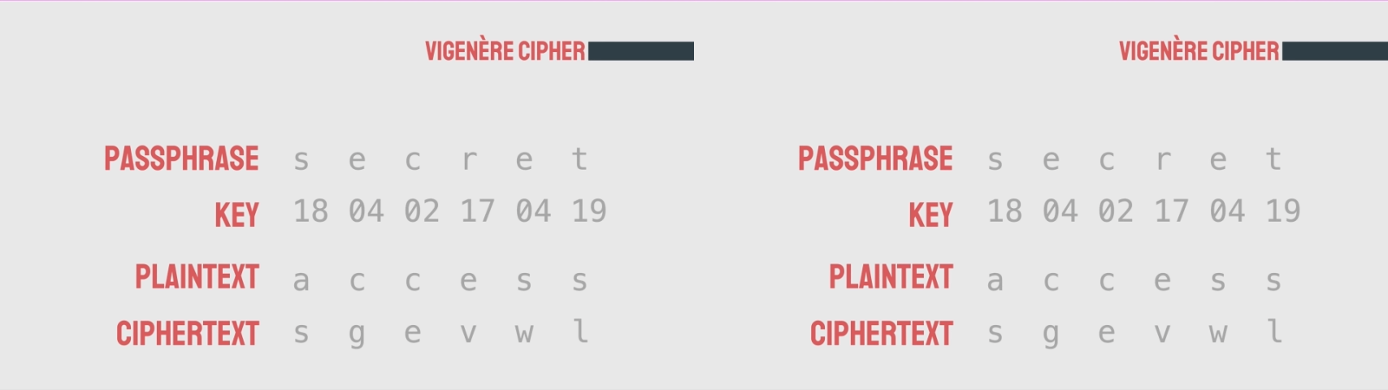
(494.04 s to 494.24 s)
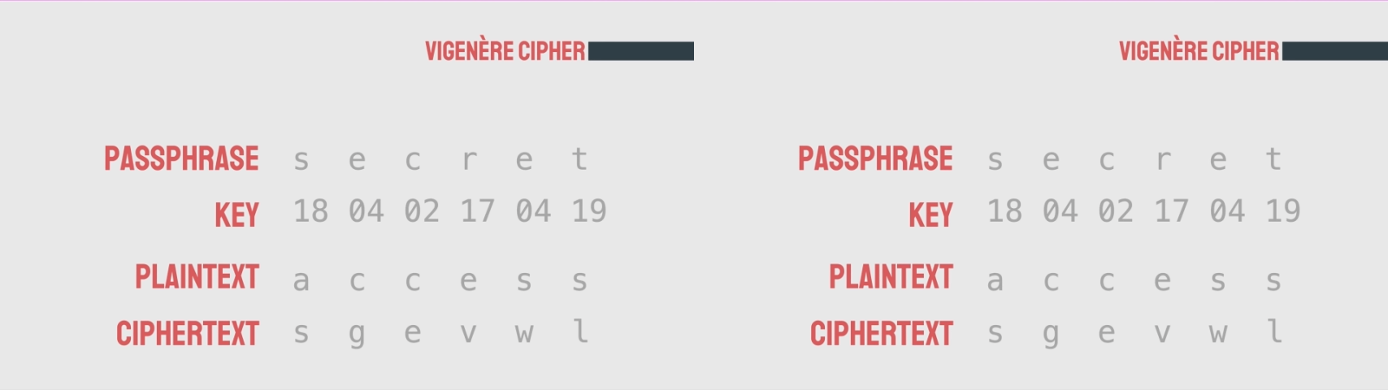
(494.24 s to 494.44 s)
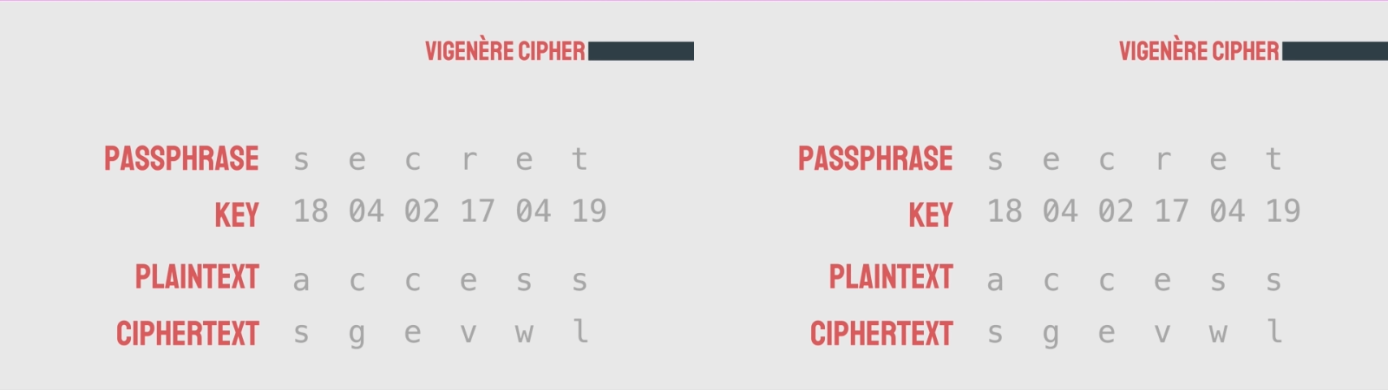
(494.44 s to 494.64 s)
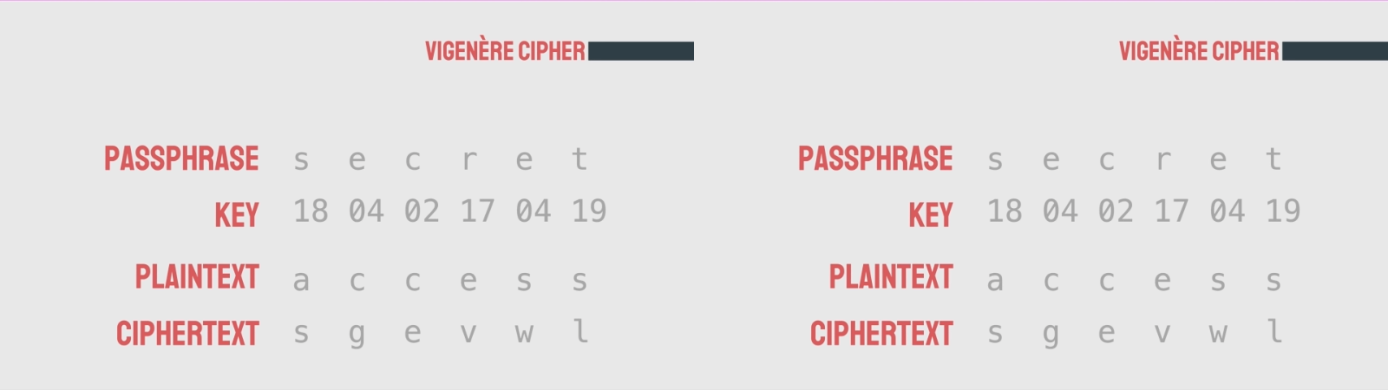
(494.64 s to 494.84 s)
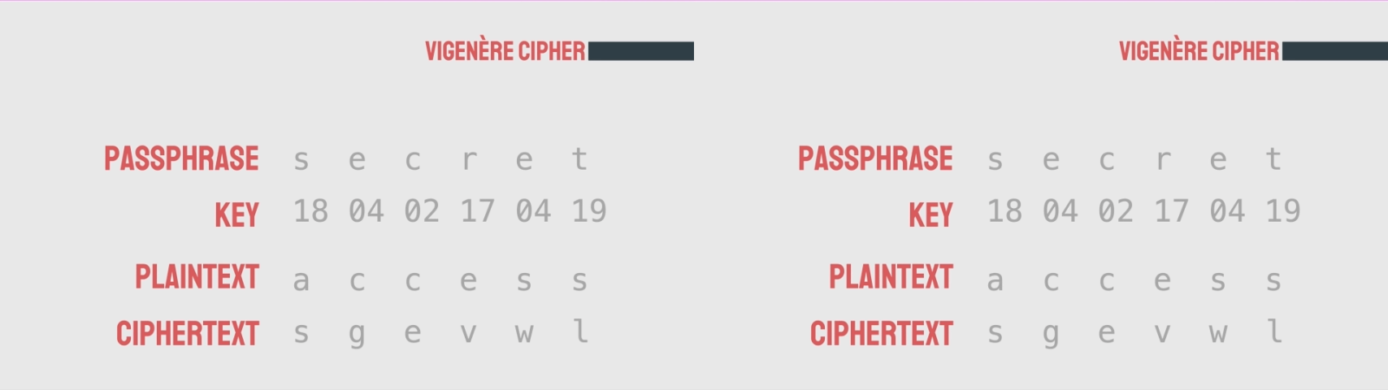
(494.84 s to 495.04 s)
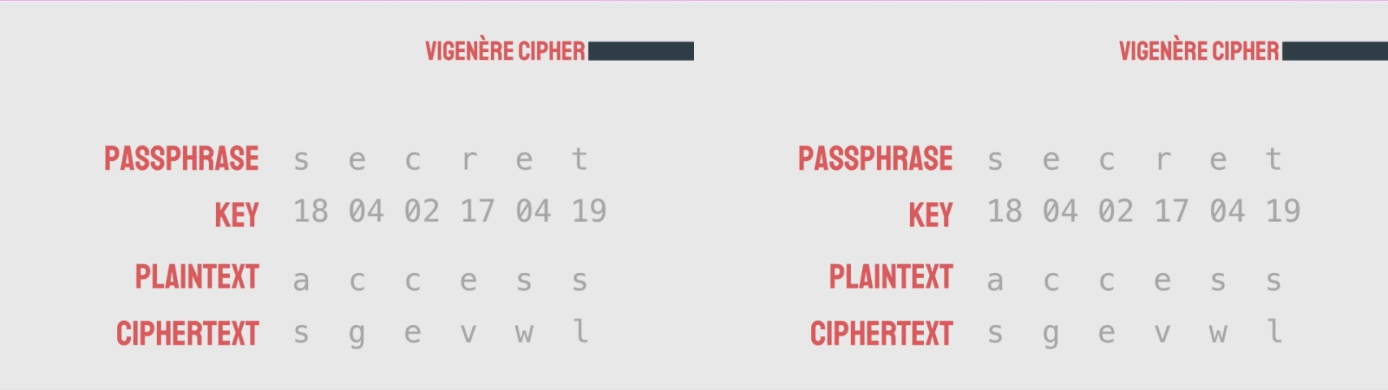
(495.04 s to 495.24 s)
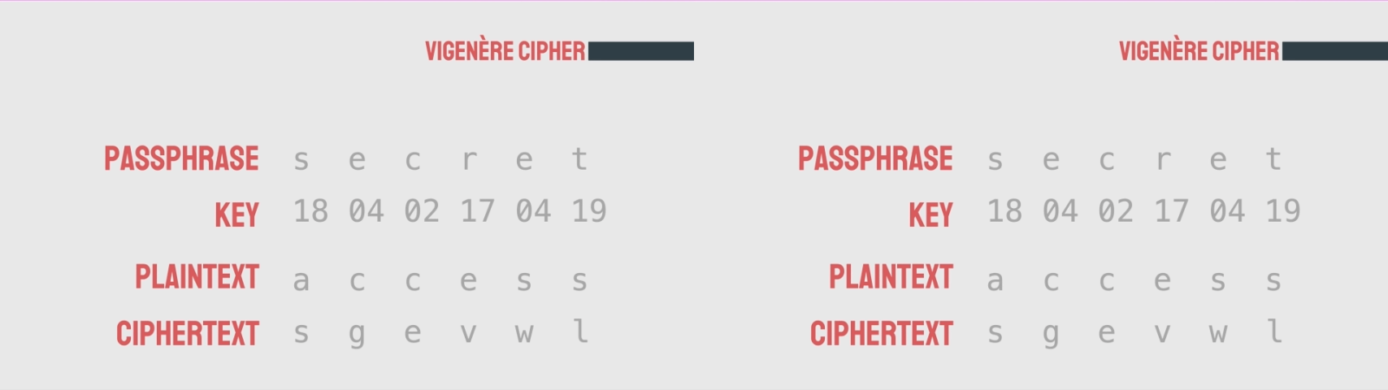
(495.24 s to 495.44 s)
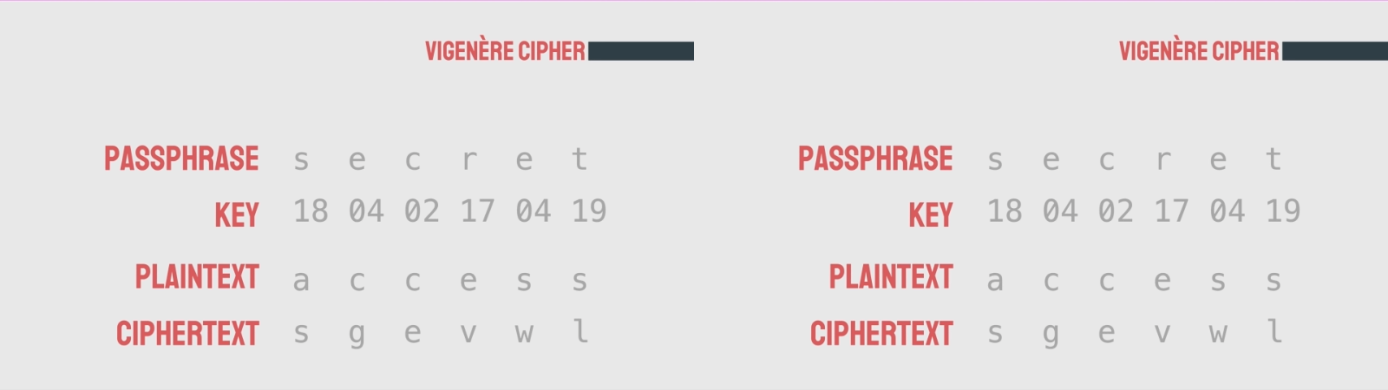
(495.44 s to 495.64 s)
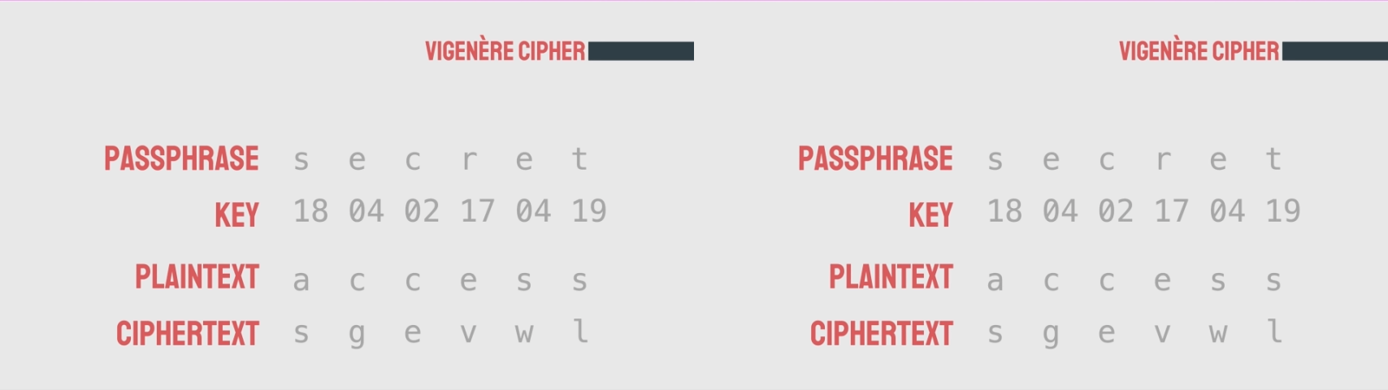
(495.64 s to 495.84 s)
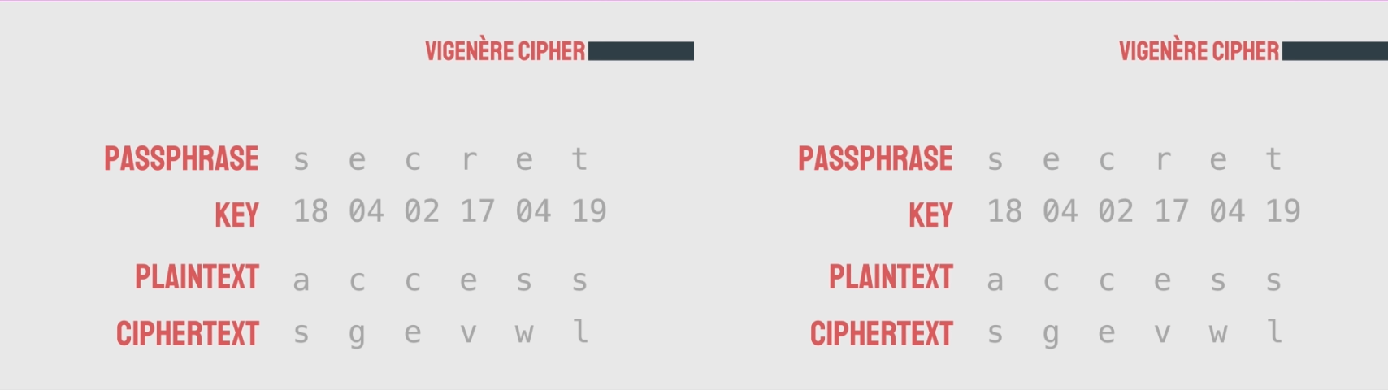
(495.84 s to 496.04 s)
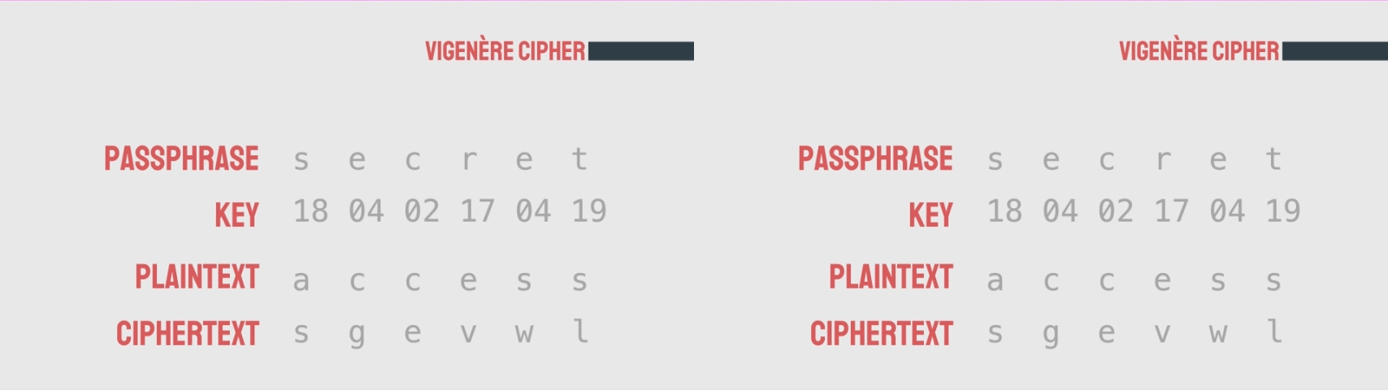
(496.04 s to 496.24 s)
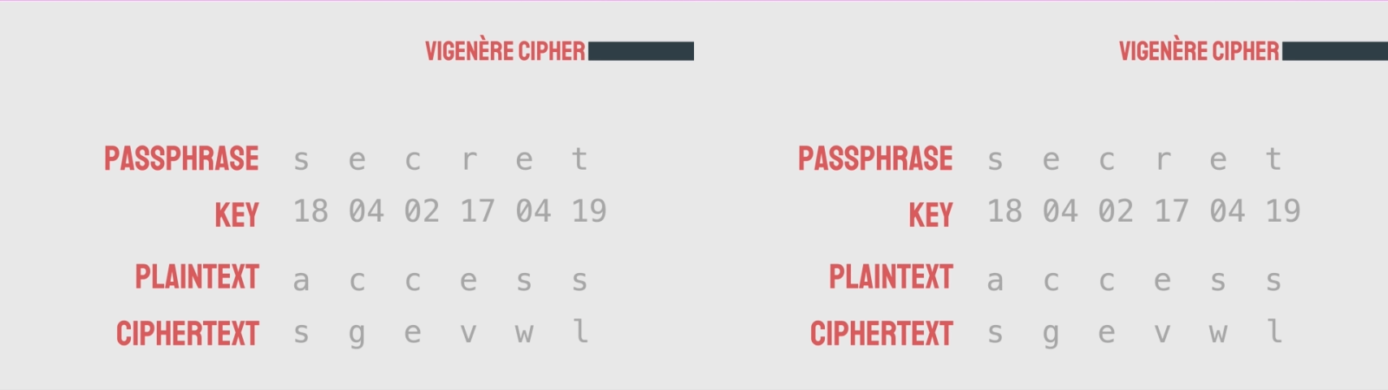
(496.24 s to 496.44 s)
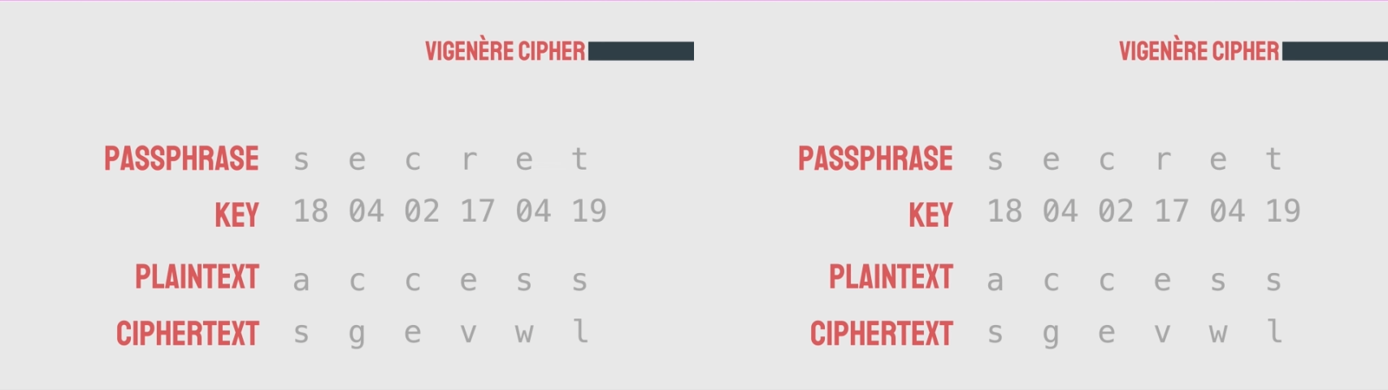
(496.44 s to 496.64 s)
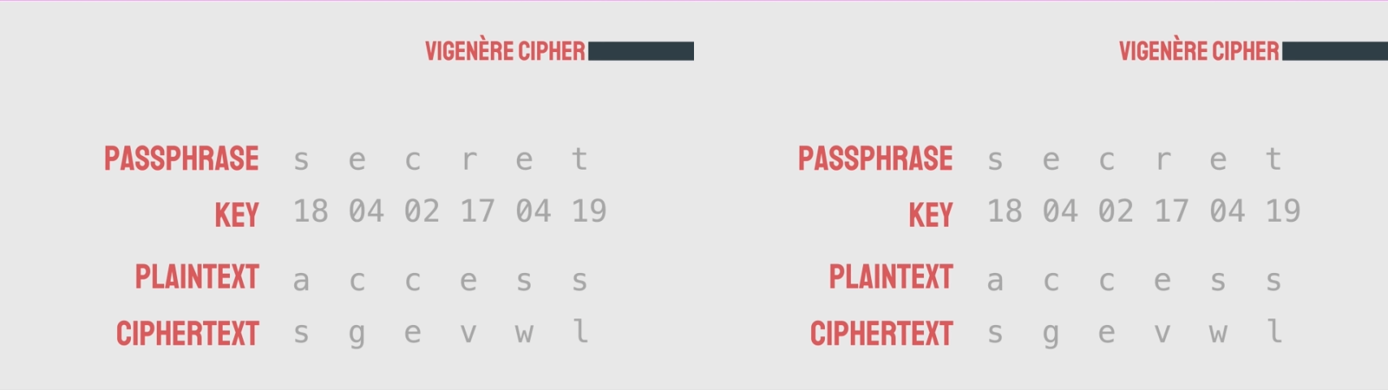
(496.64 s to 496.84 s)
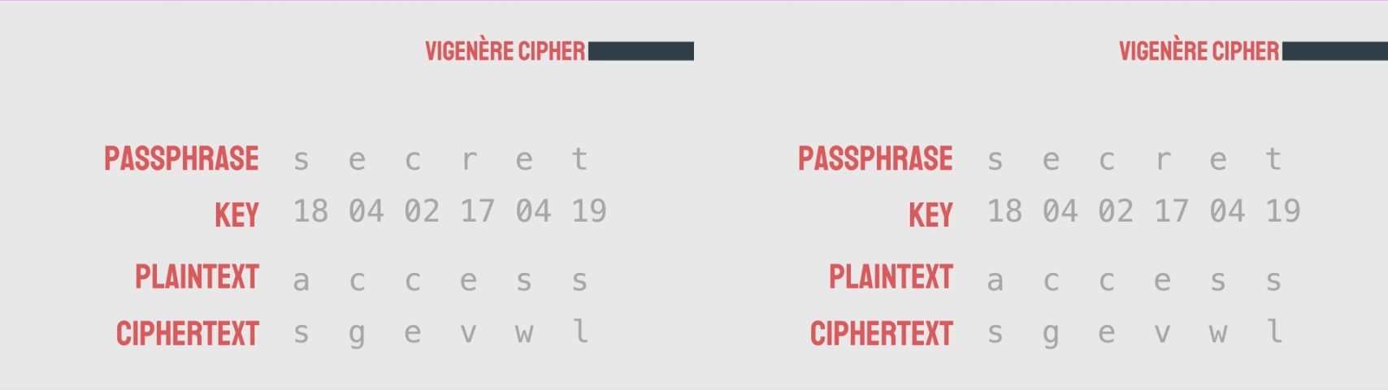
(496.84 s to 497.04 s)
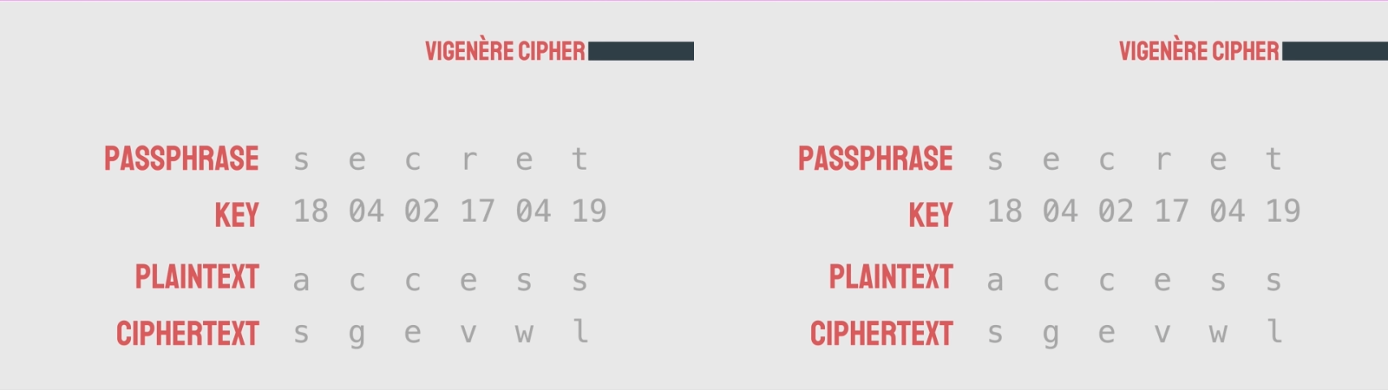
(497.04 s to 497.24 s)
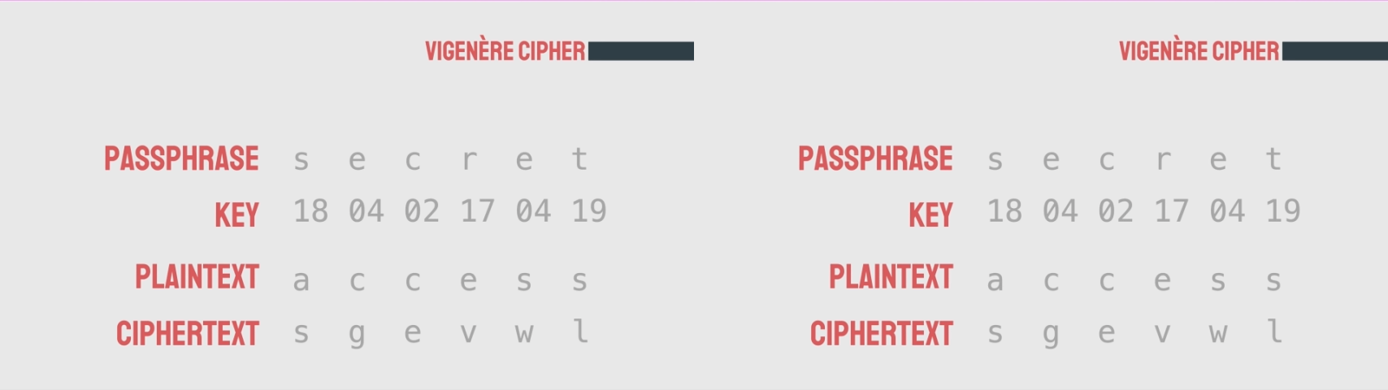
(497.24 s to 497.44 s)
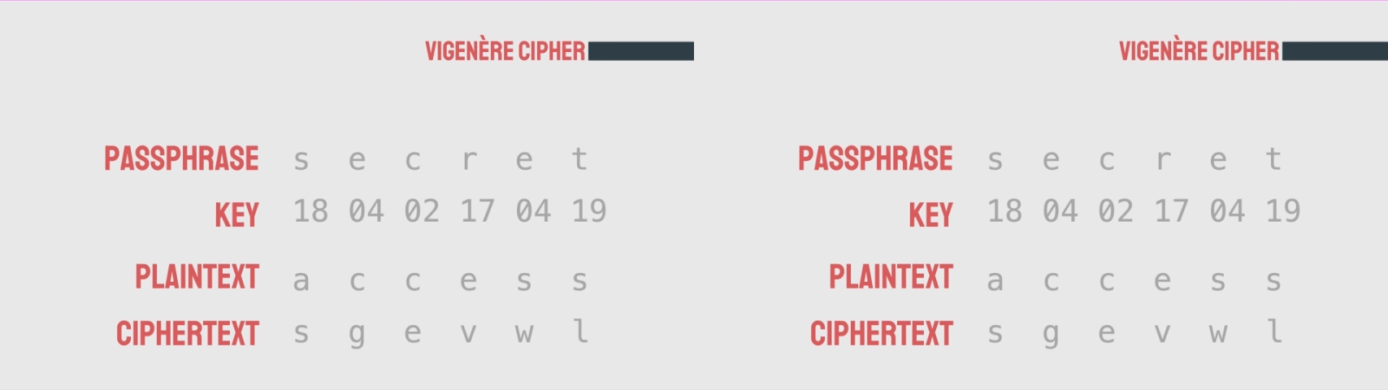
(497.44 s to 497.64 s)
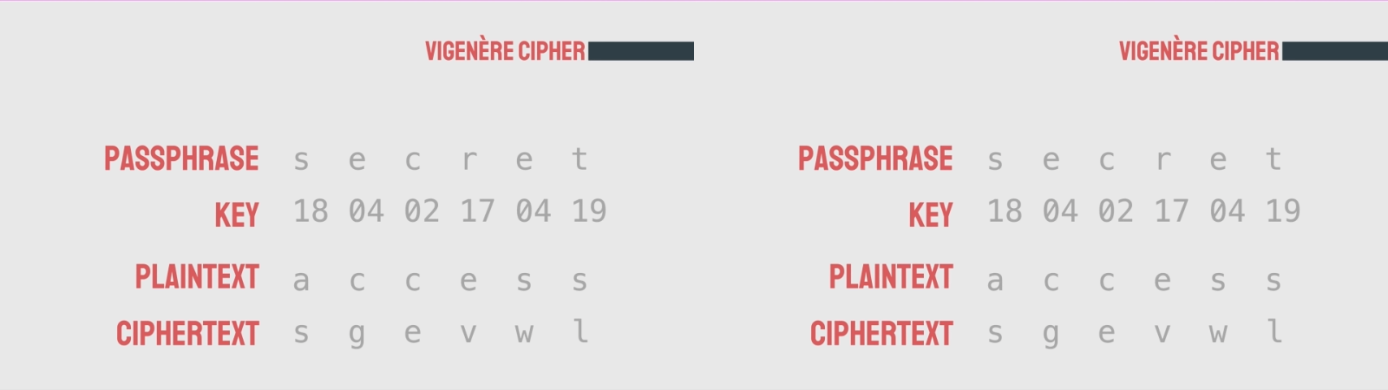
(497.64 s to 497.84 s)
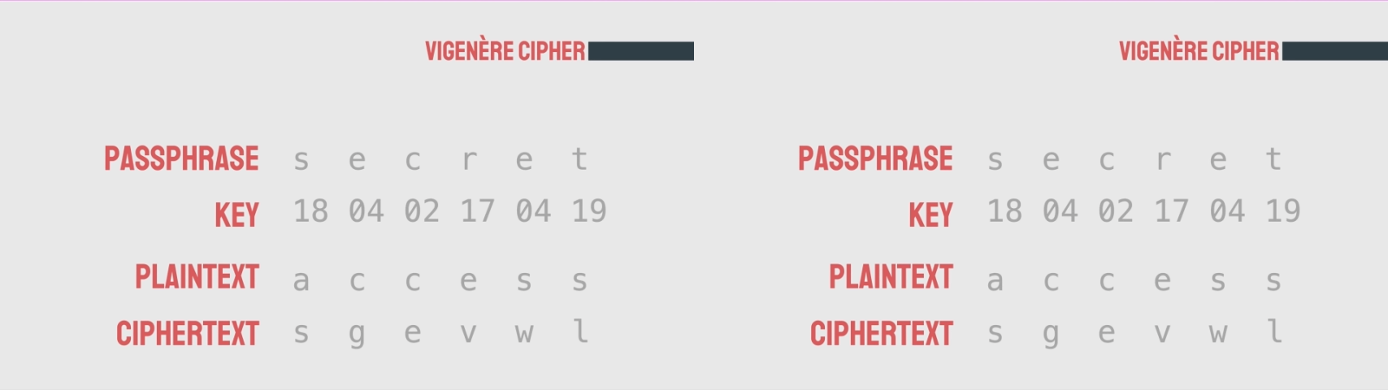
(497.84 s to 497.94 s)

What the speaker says: No face is visible, so there are no lips to read.